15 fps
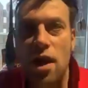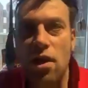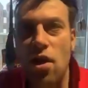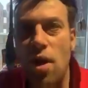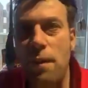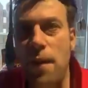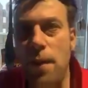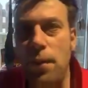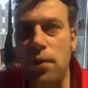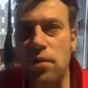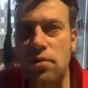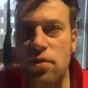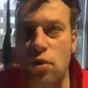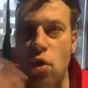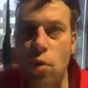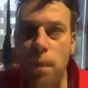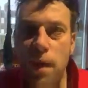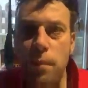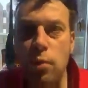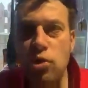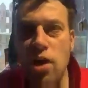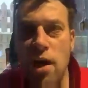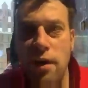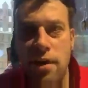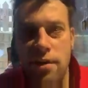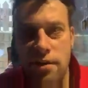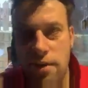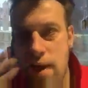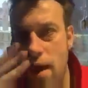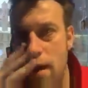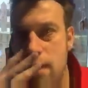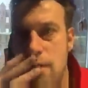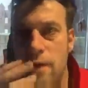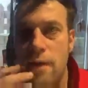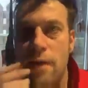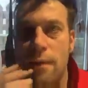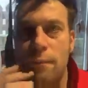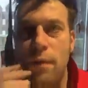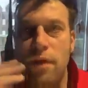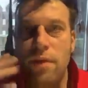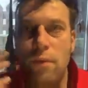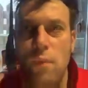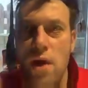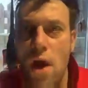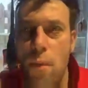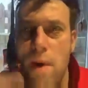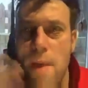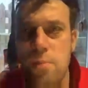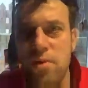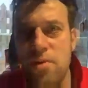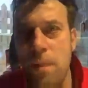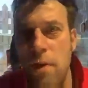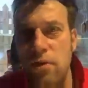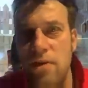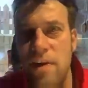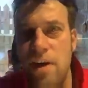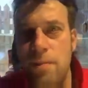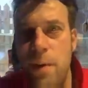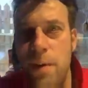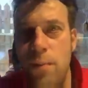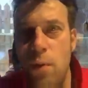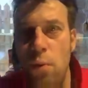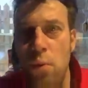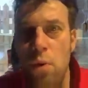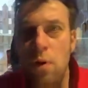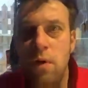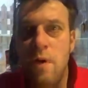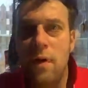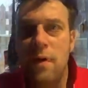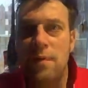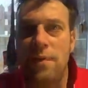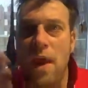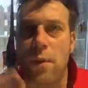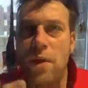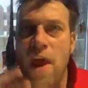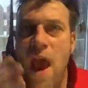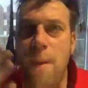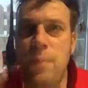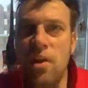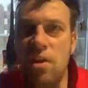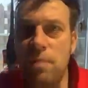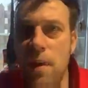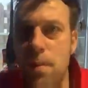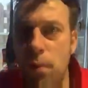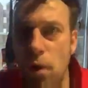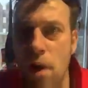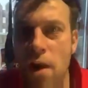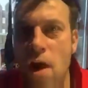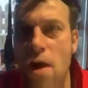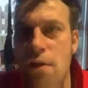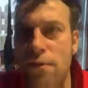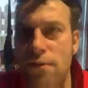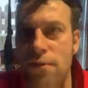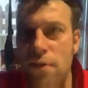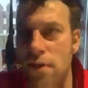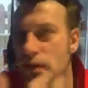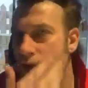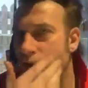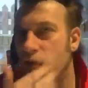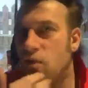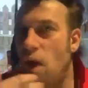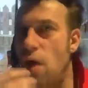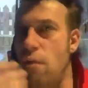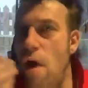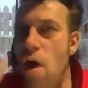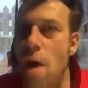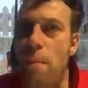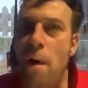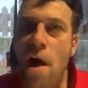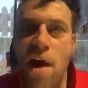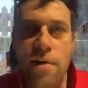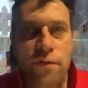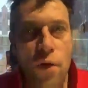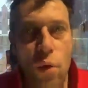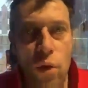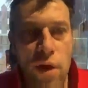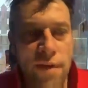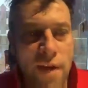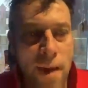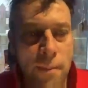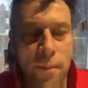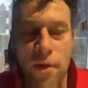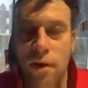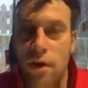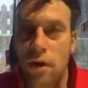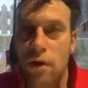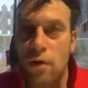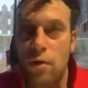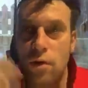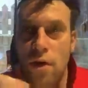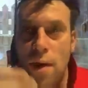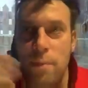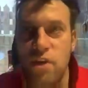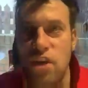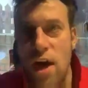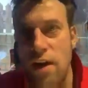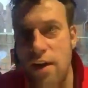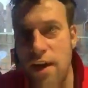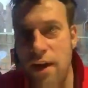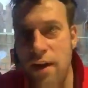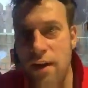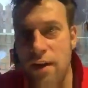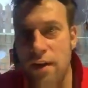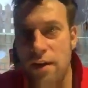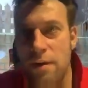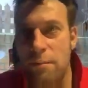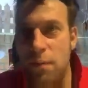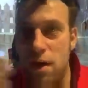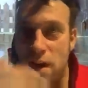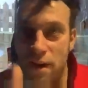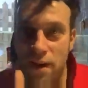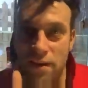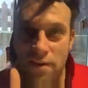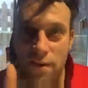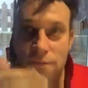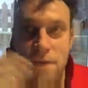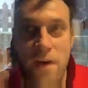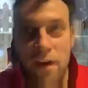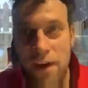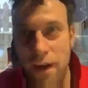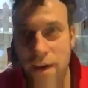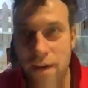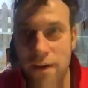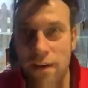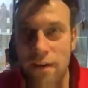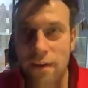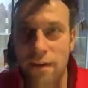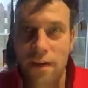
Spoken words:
a lot of people used to call people junkies and that. But when I went up and spoke to these people, they were the happiest people on earth. So I wrote a poem for all of them called I'm a Junkie, but at least I'm funky.